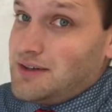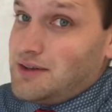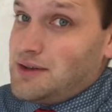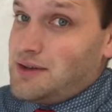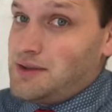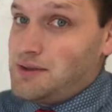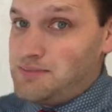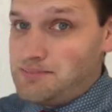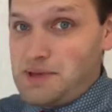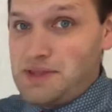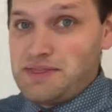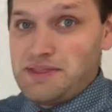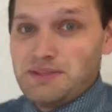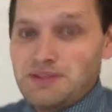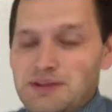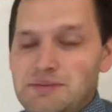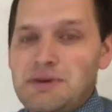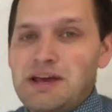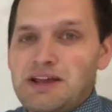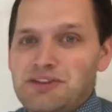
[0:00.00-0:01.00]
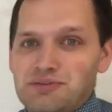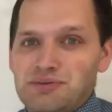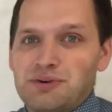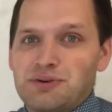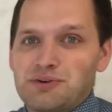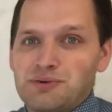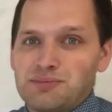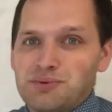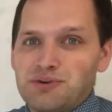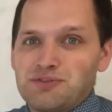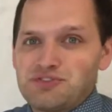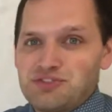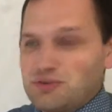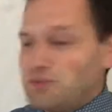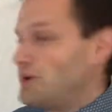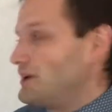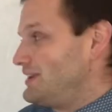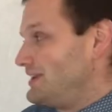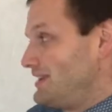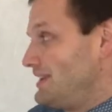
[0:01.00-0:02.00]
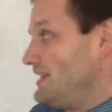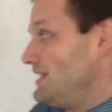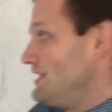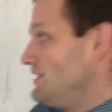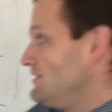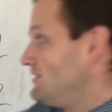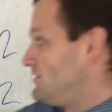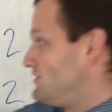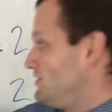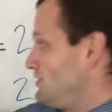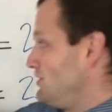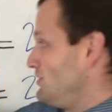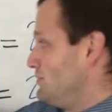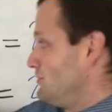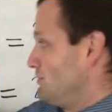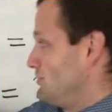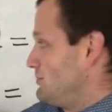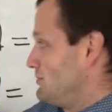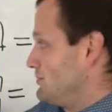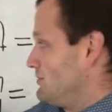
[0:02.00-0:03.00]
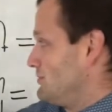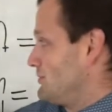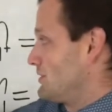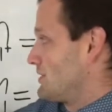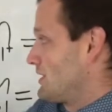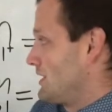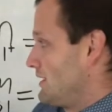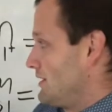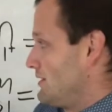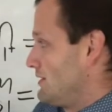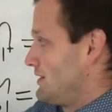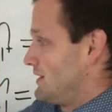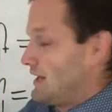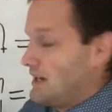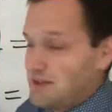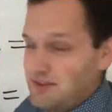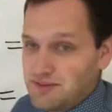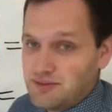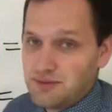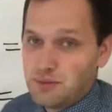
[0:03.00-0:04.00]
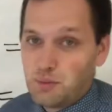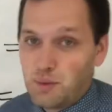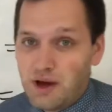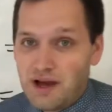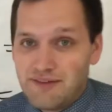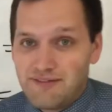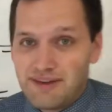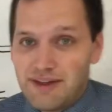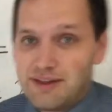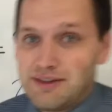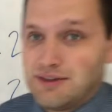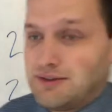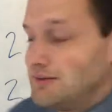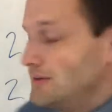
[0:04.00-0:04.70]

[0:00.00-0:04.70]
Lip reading: but the limit as we are approaching 1 is 2. Okay, that is the y value.